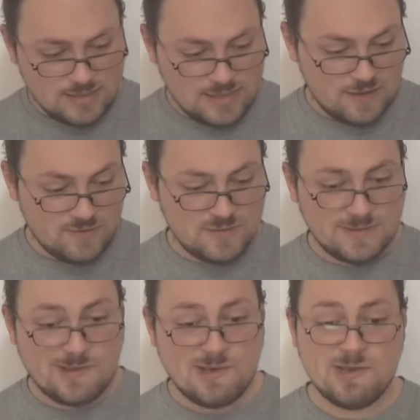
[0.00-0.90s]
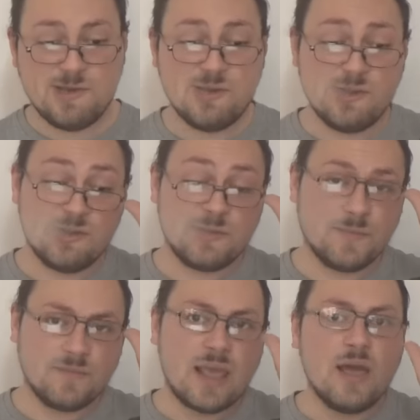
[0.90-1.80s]
Now,
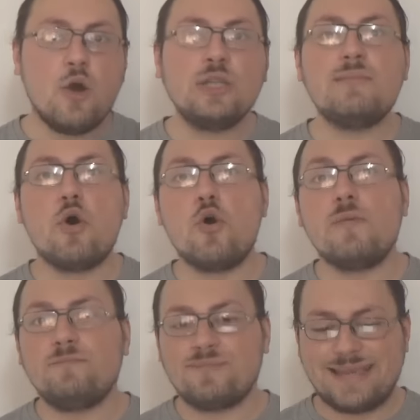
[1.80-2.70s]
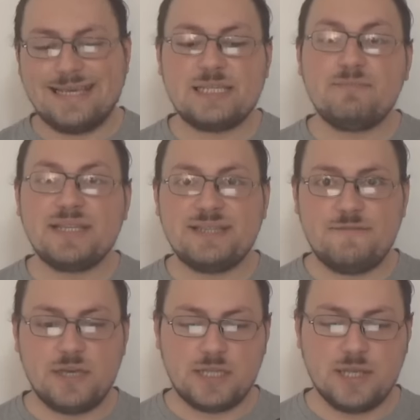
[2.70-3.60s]
on a more
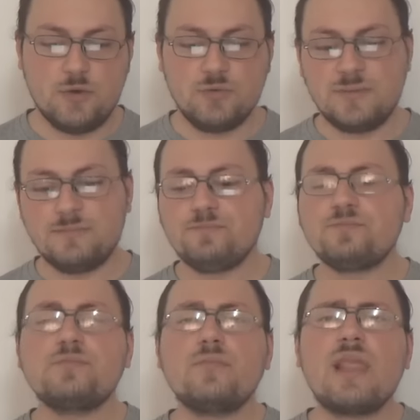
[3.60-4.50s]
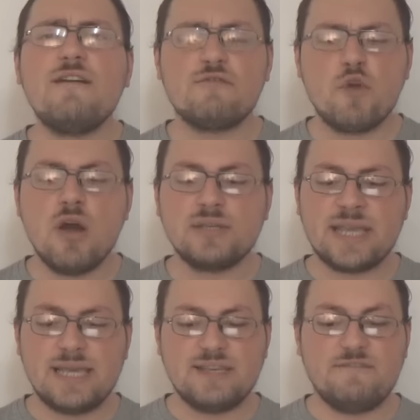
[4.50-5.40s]
specific note, France
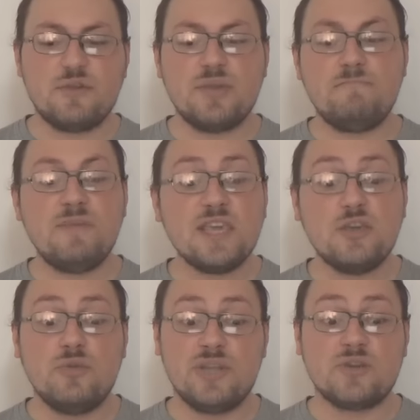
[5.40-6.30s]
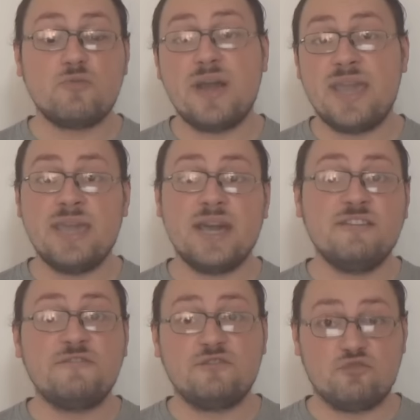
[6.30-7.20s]
has a very peculiar way
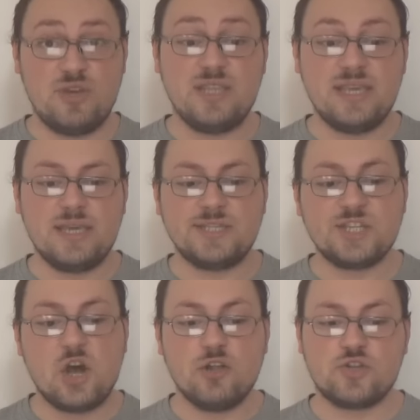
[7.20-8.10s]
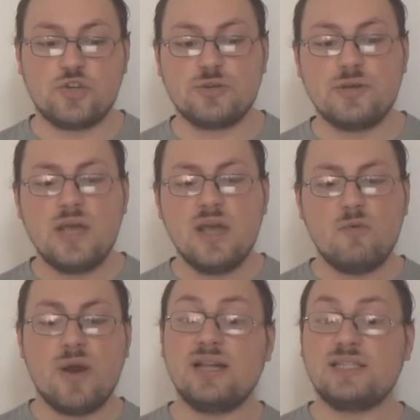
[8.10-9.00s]
of treating its culture.
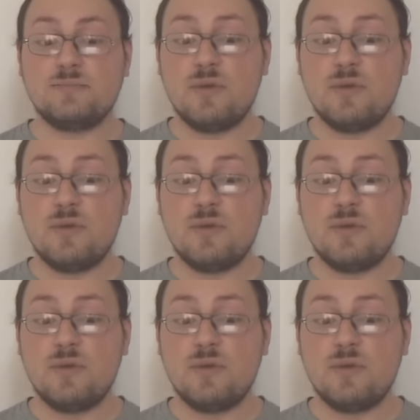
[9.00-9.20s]
Whilst